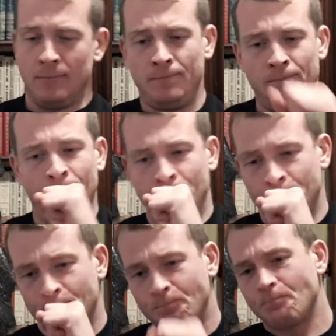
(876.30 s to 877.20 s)

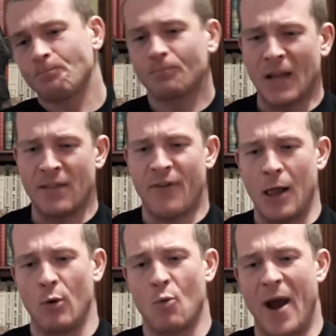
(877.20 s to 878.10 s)
in the
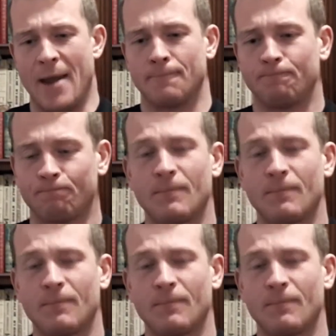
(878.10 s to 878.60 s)
following way: